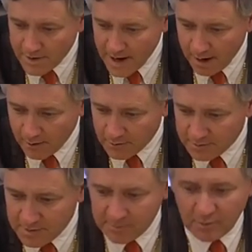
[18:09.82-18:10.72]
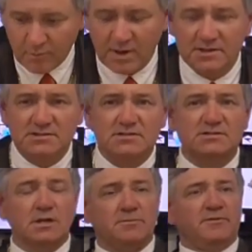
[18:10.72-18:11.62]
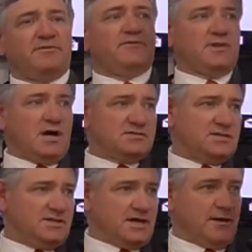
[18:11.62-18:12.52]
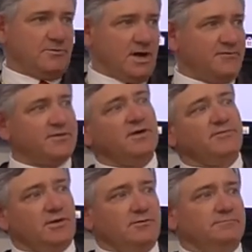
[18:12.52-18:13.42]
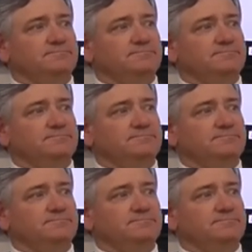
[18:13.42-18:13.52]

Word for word: Now, remember, what does the slope of a velocity time graph give you?